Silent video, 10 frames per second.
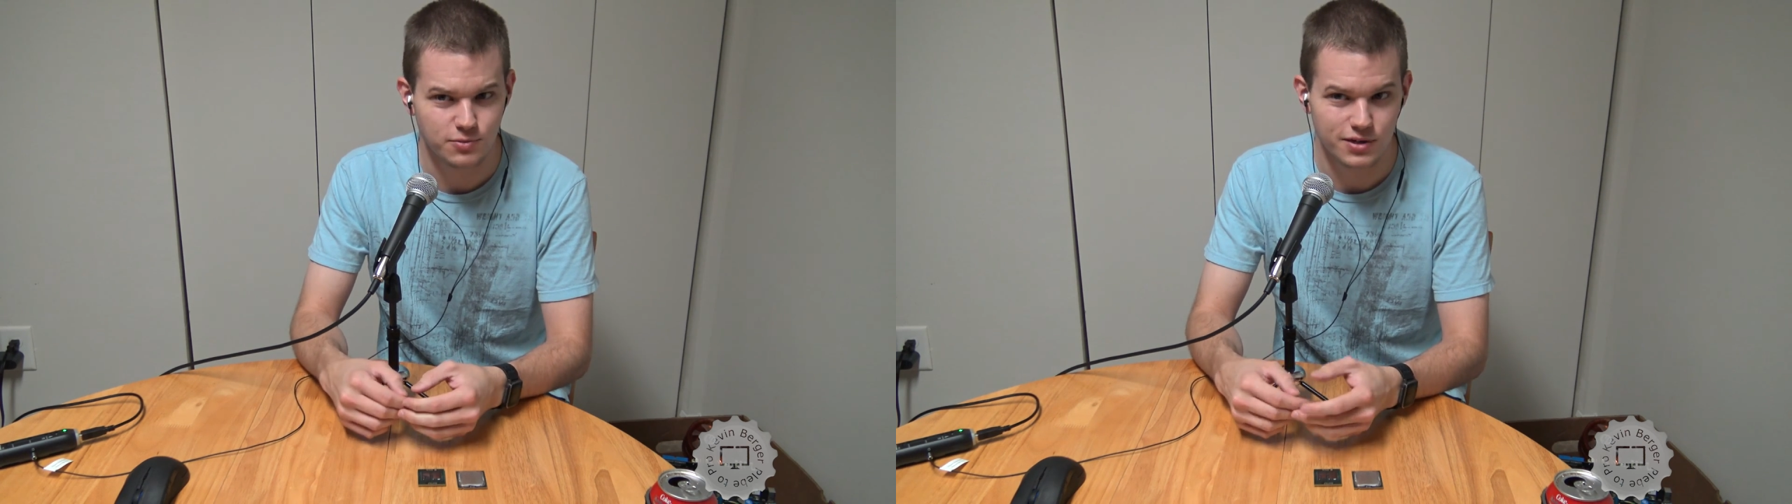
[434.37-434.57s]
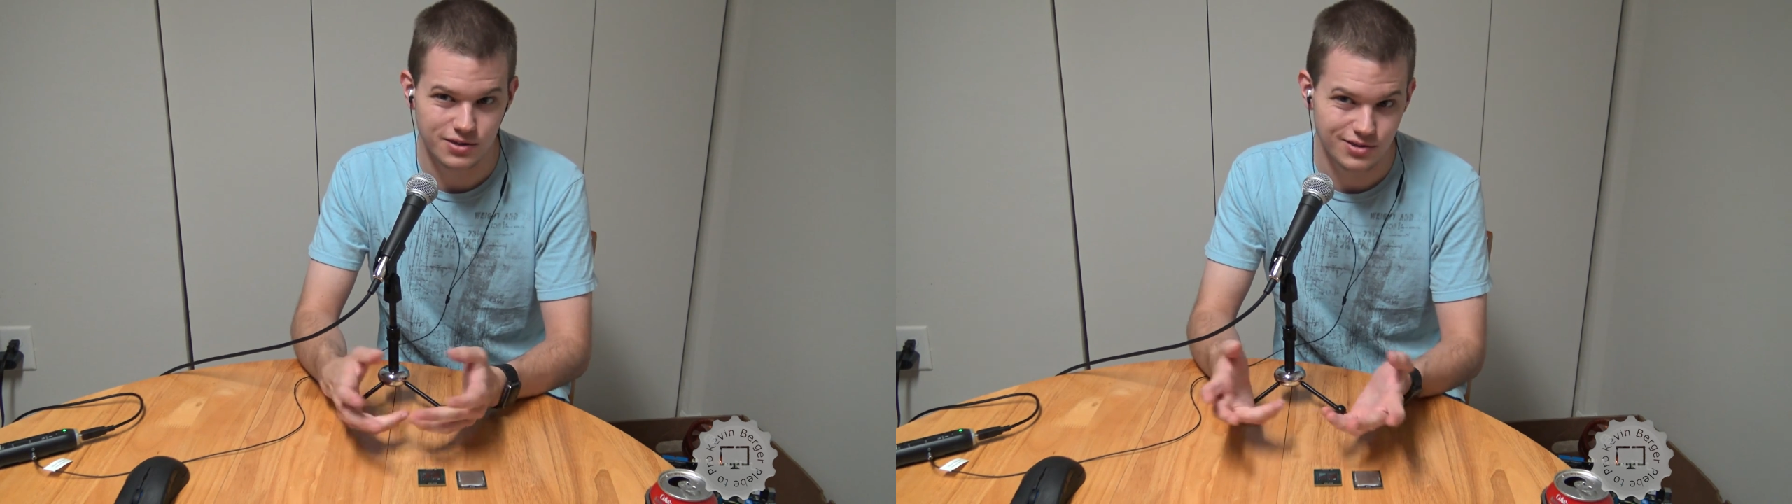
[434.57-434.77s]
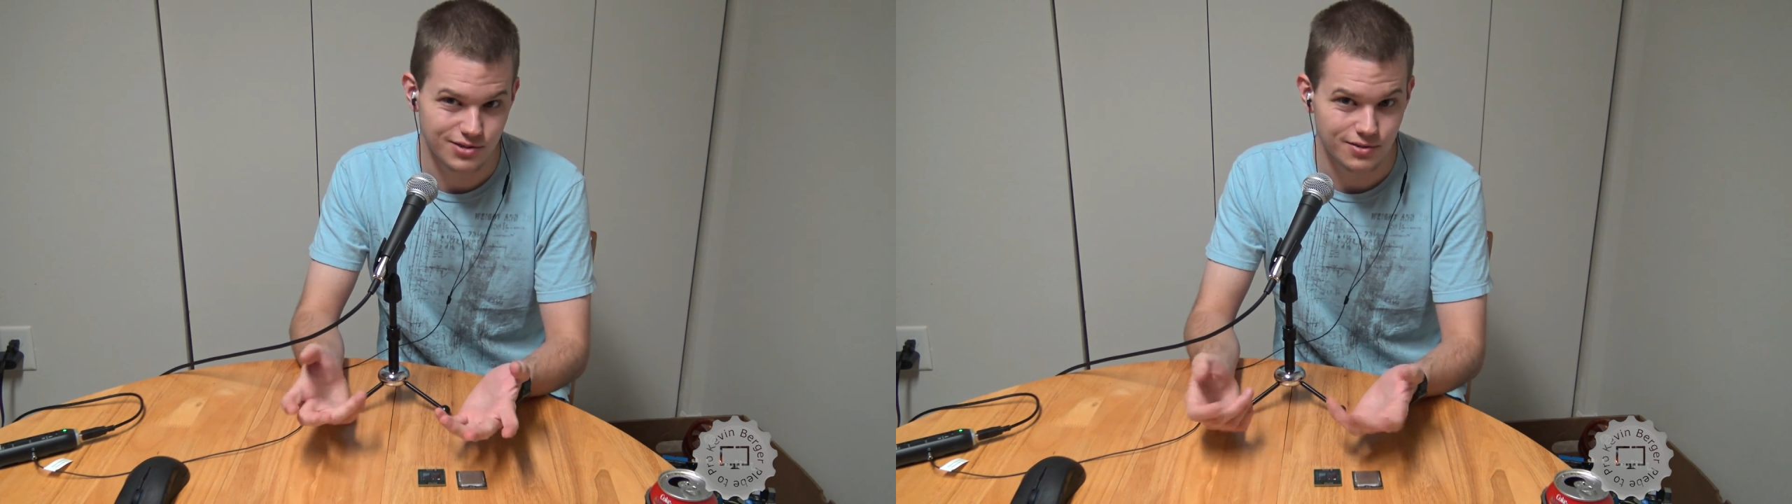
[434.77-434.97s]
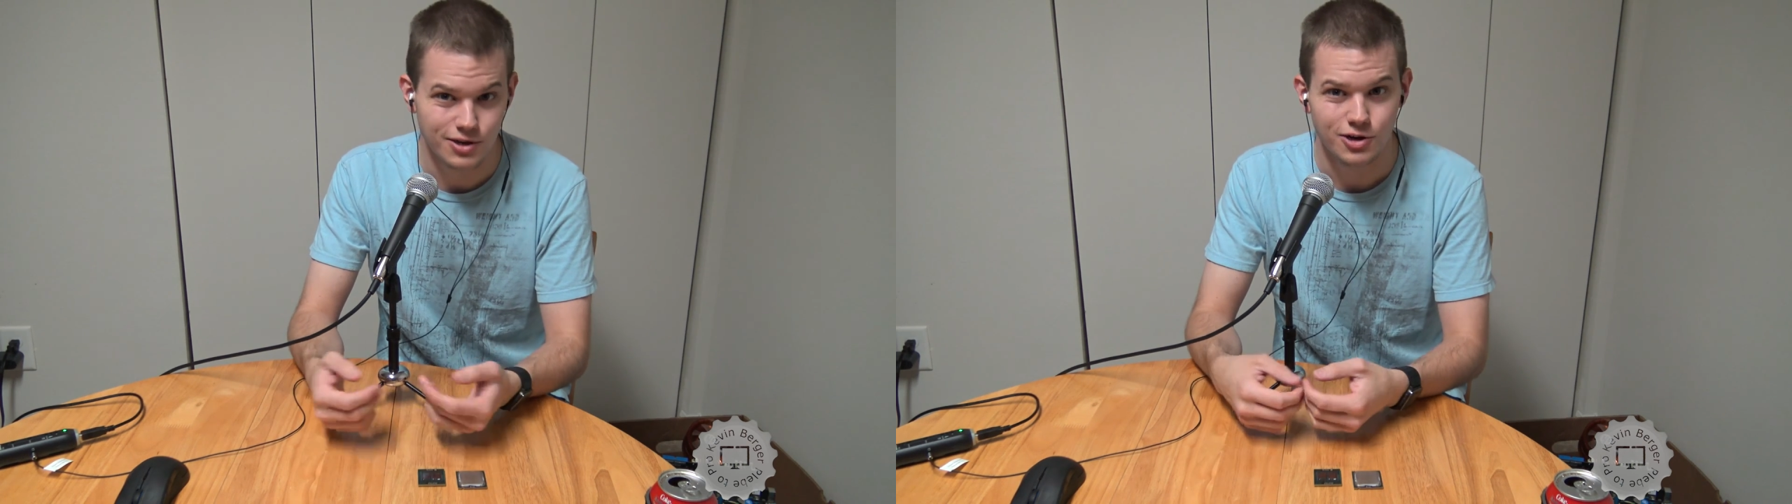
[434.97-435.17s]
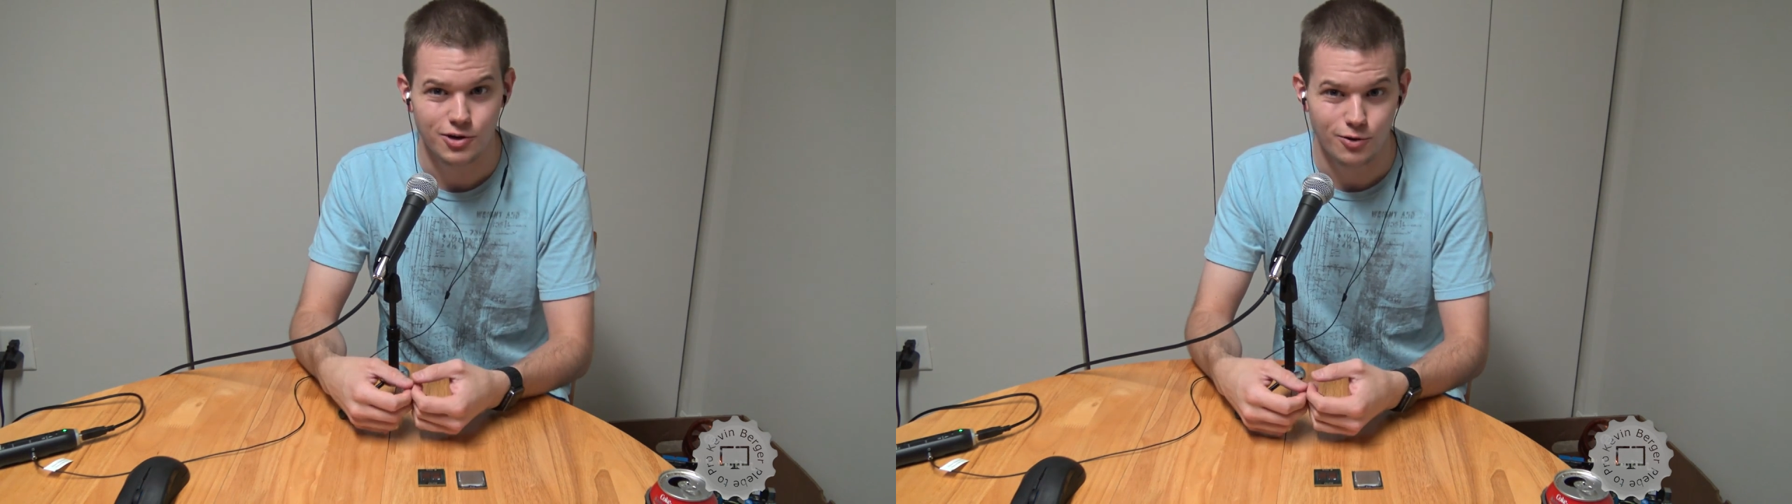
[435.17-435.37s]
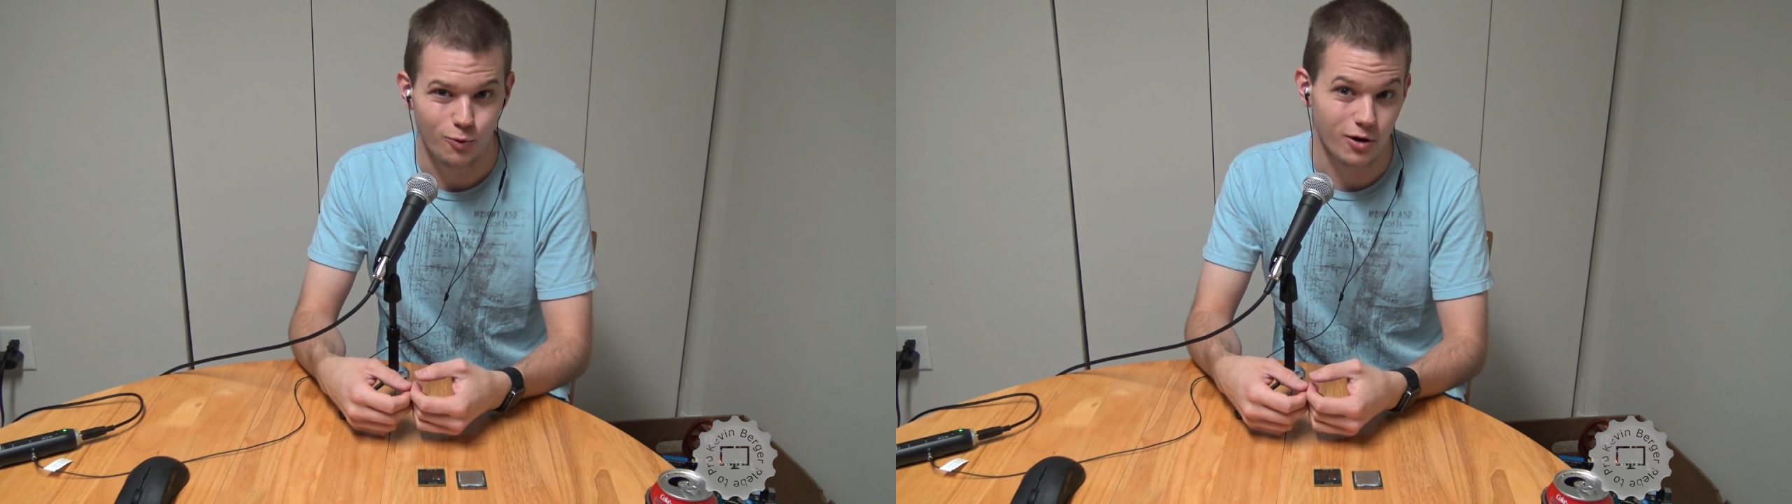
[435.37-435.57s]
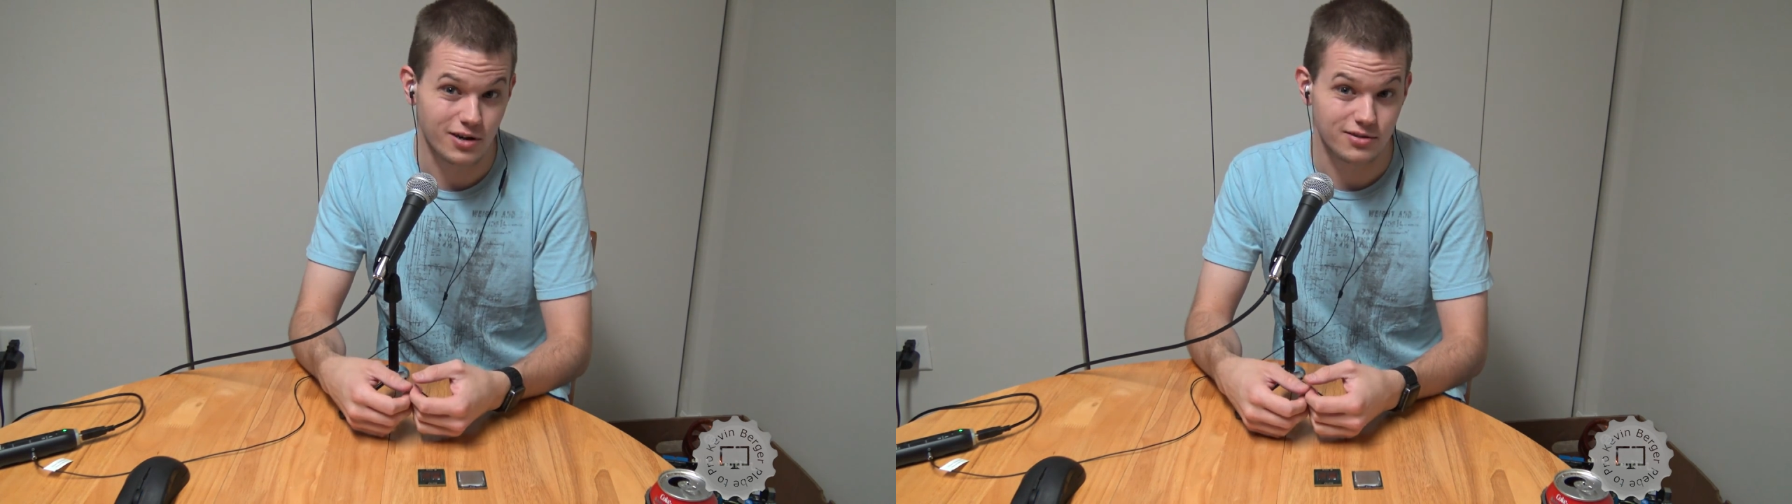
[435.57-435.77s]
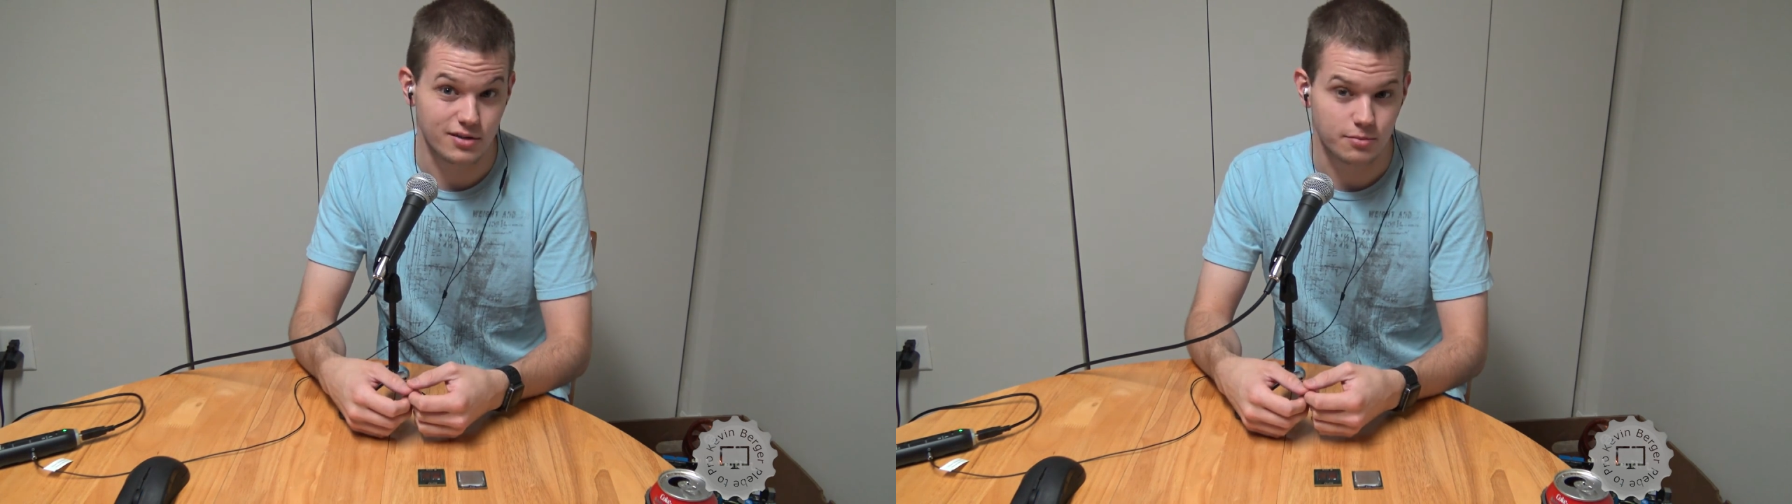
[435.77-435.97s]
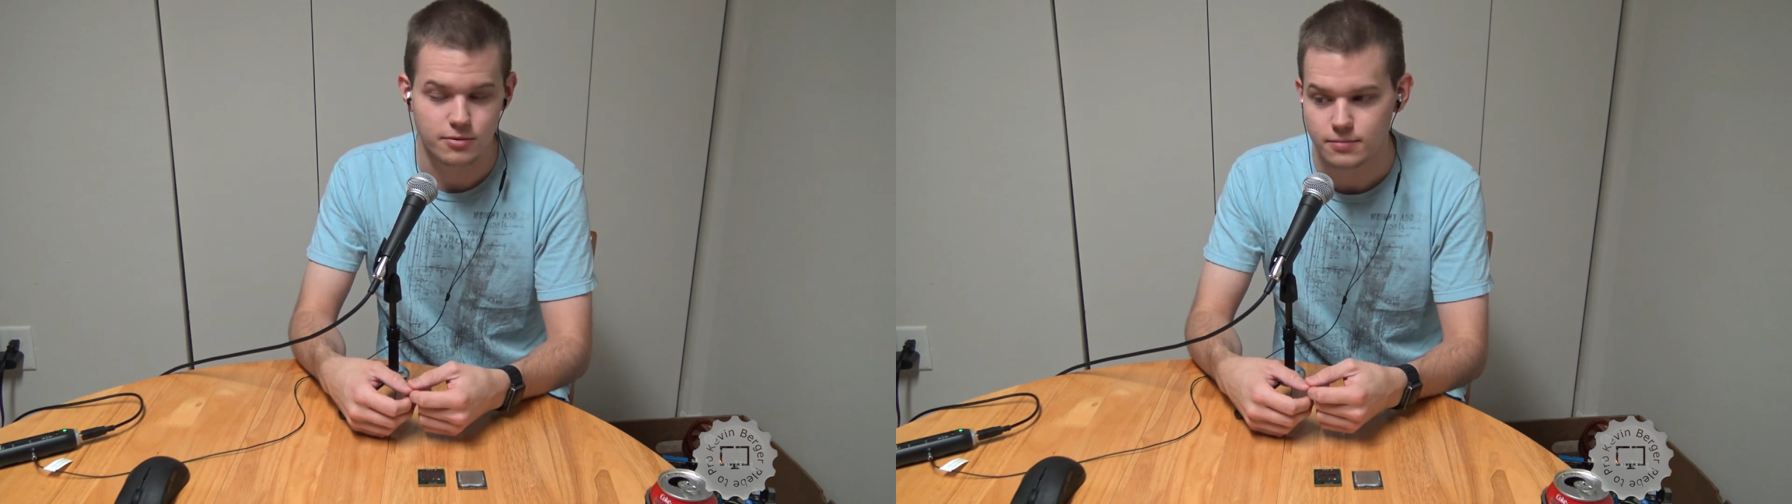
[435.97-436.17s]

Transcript: because work and sleep.